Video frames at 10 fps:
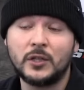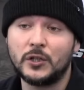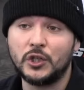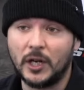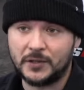to
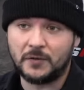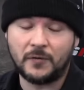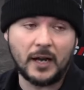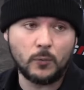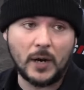
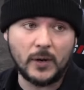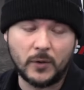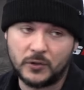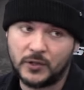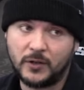justify why we had
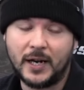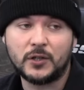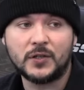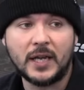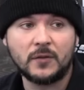racial
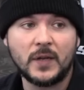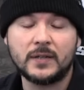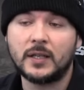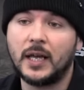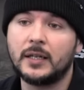segregation, saying
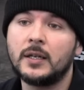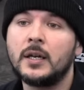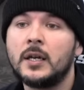things like